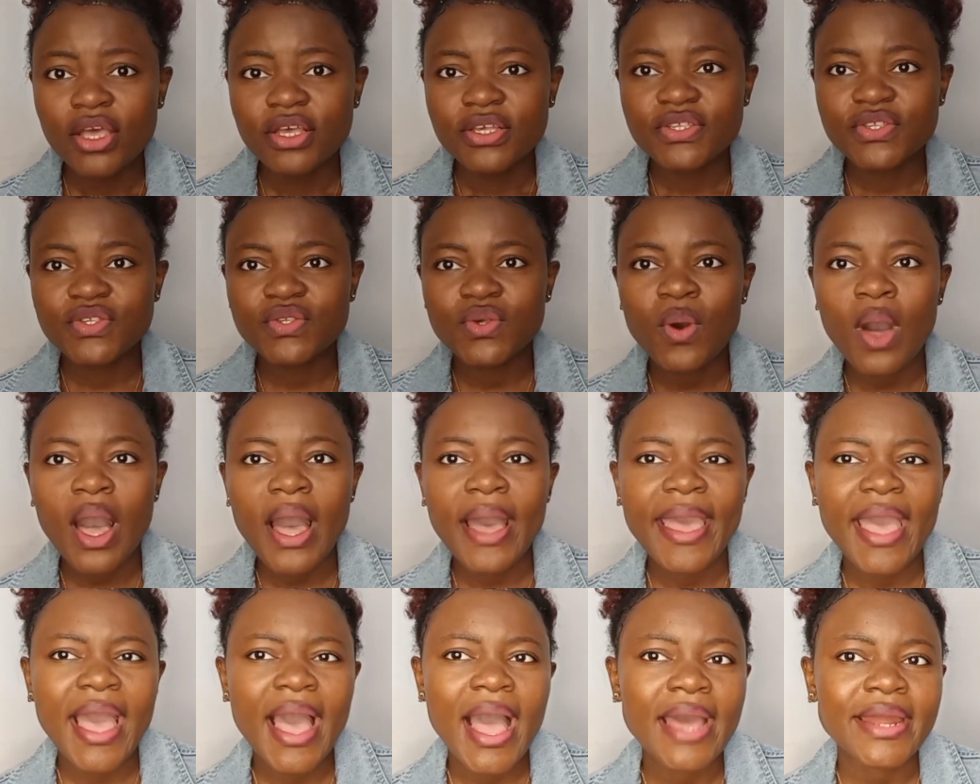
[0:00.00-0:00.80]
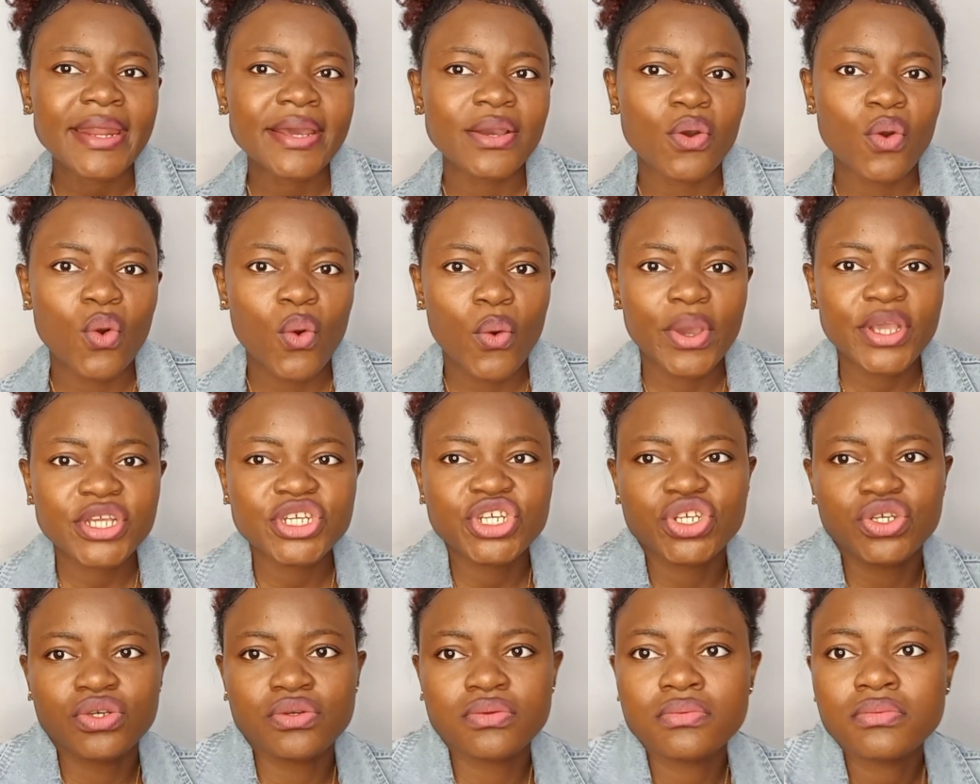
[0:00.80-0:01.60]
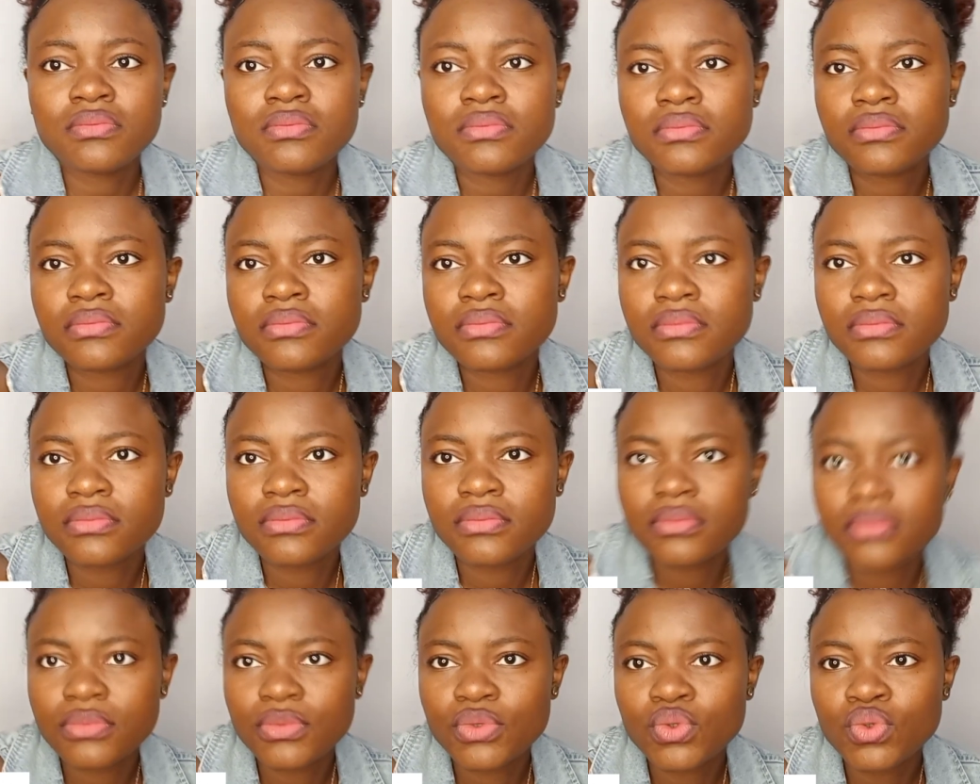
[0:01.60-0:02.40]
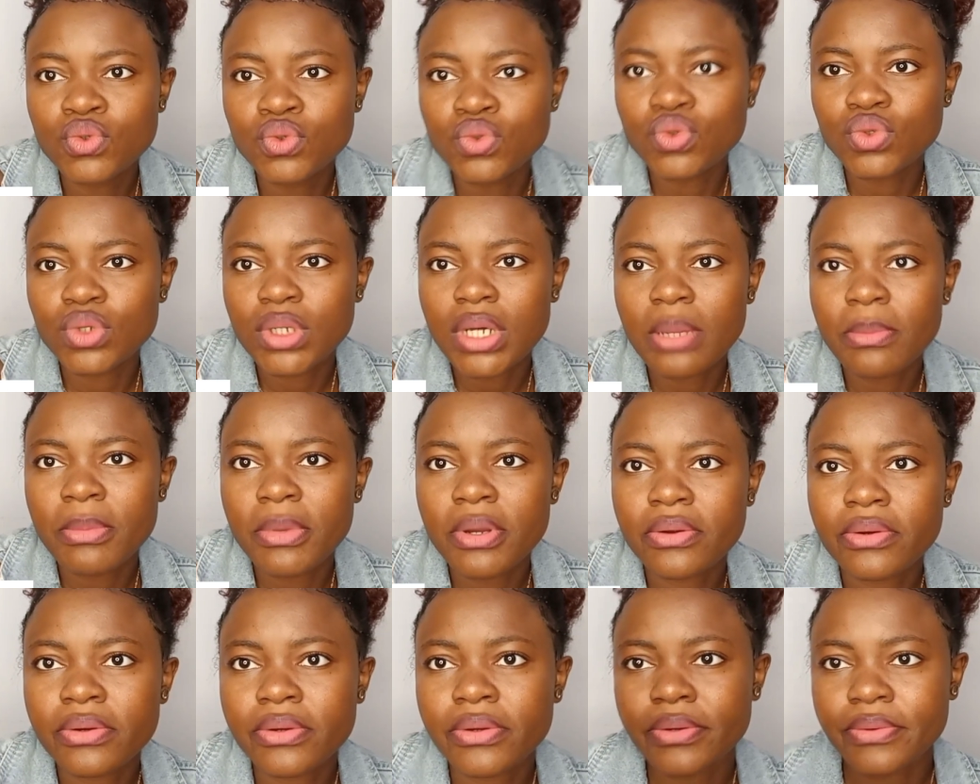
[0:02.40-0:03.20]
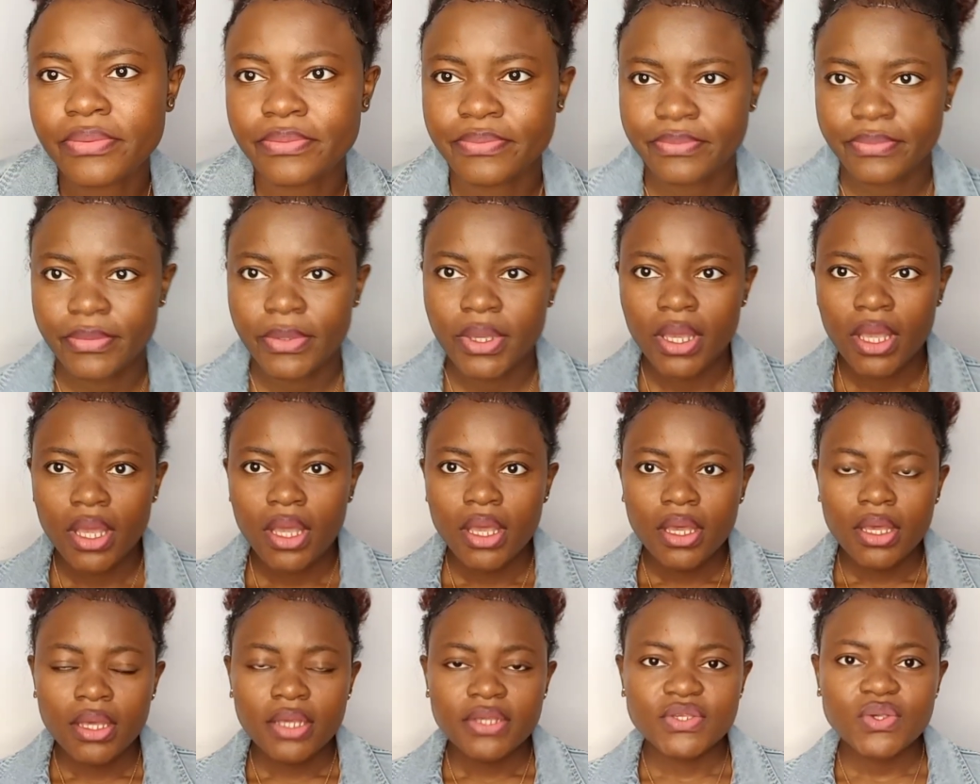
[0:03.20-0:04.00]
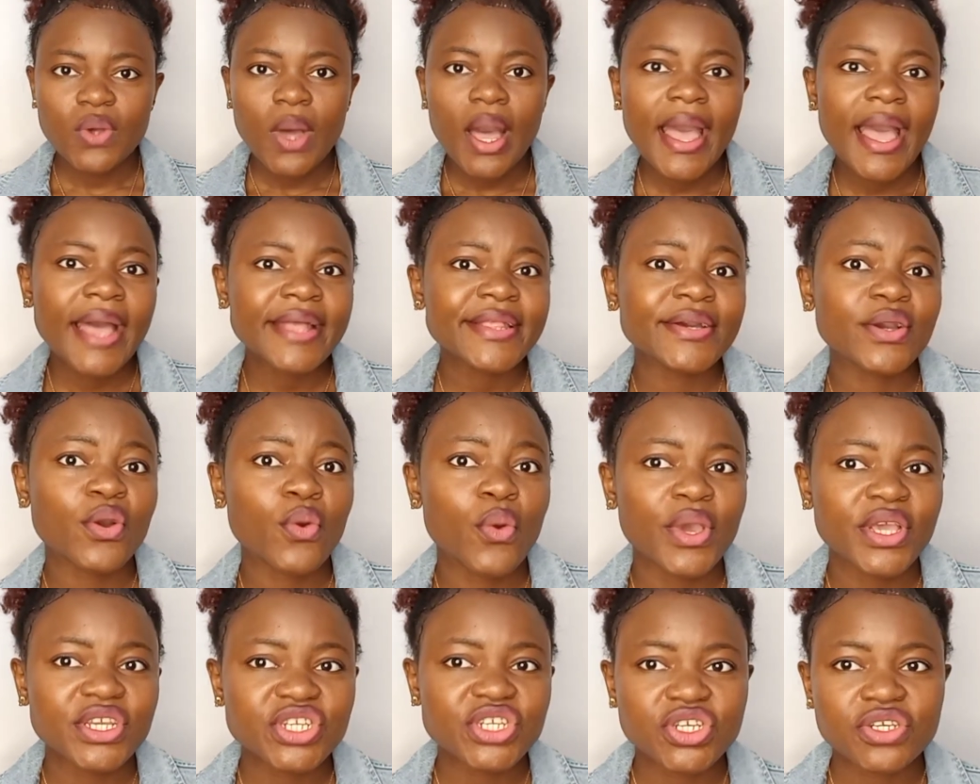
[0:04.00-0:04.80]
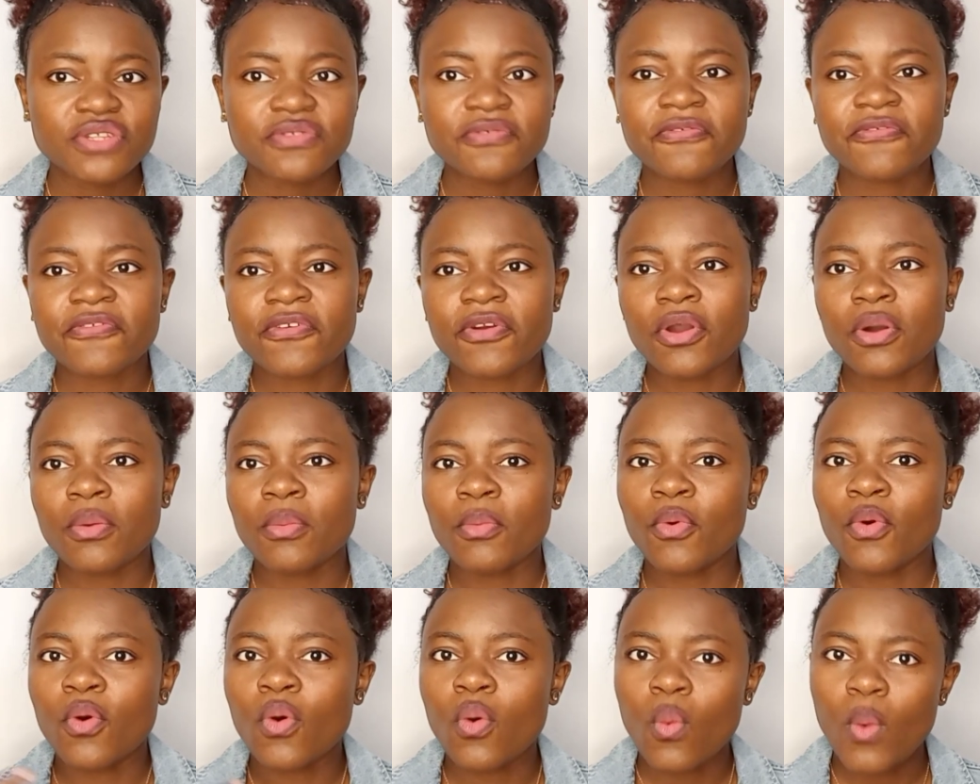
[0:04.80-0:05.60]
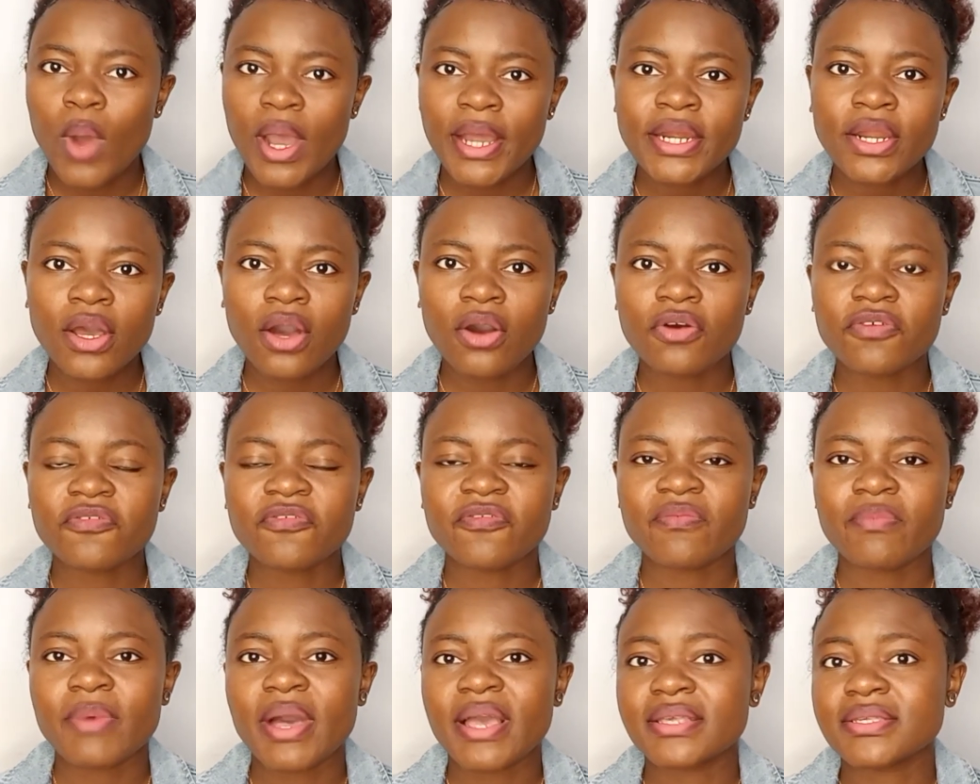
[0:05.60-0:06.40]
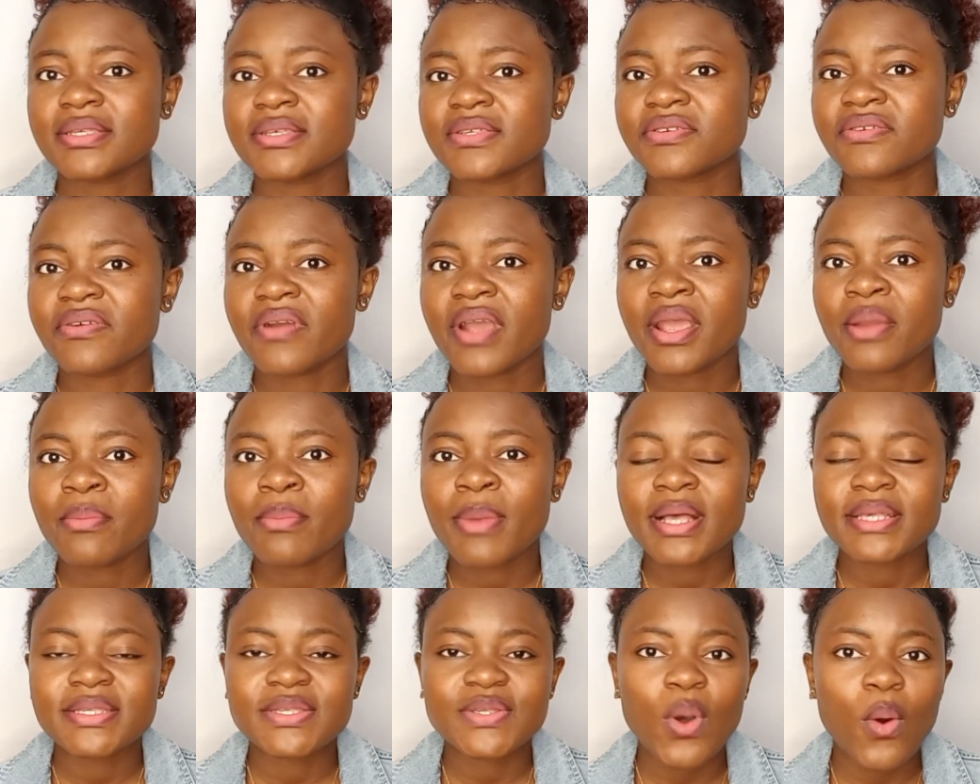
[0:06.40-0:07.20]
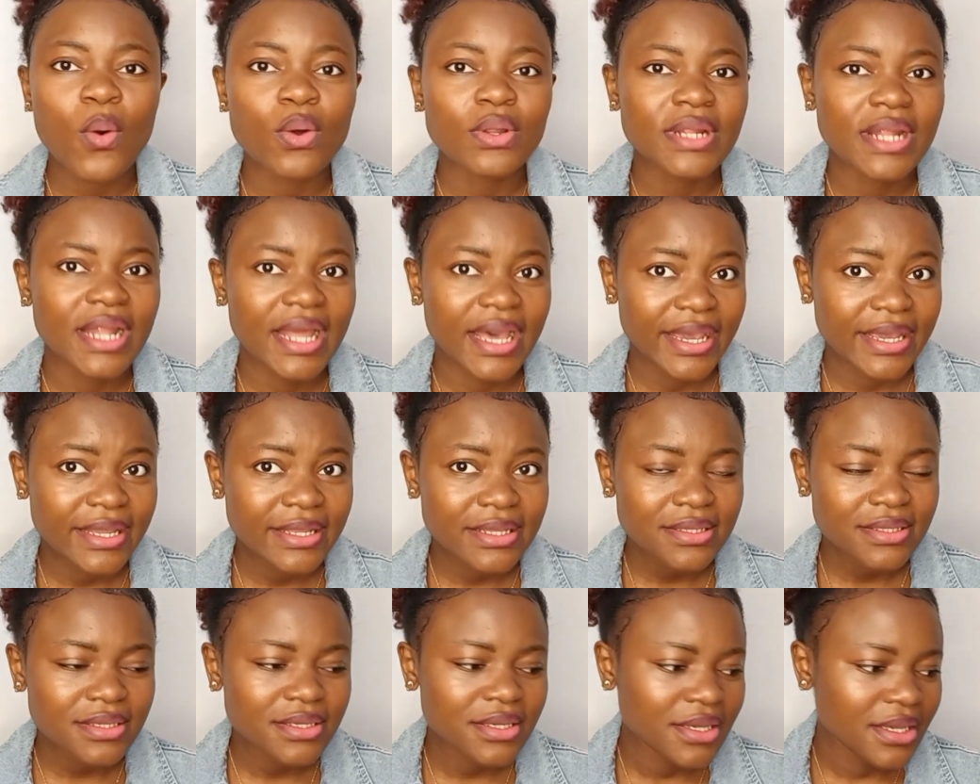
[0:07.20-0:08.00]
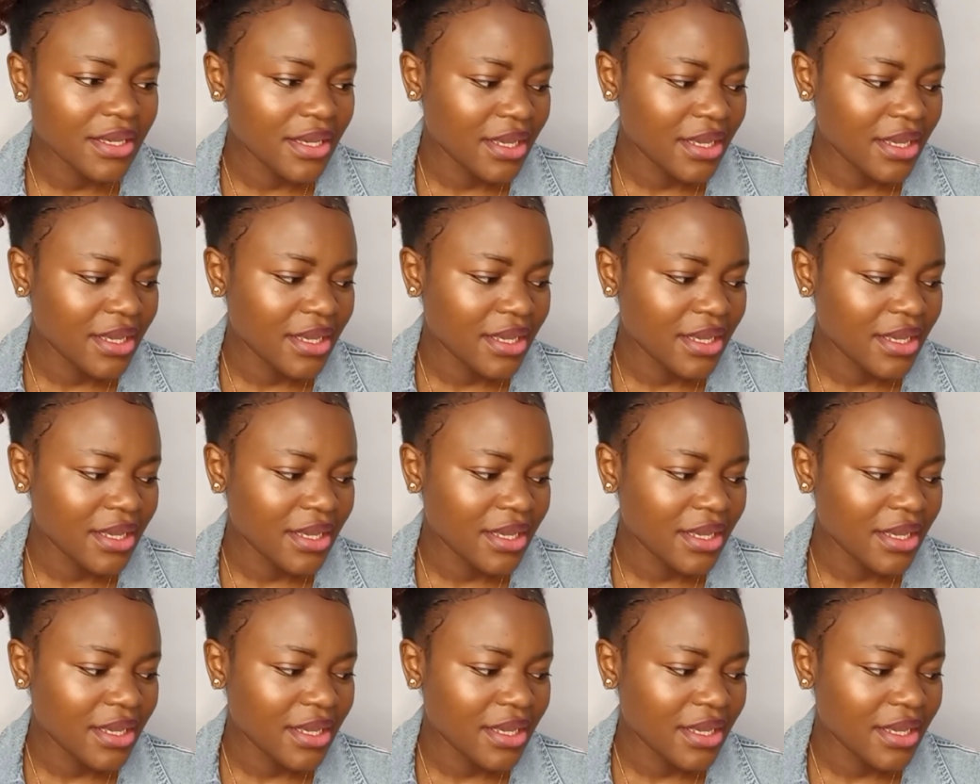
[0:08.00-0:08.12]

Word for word: So I had a question. Ooh, Cameroon. So I had a question from one of my subscribers online.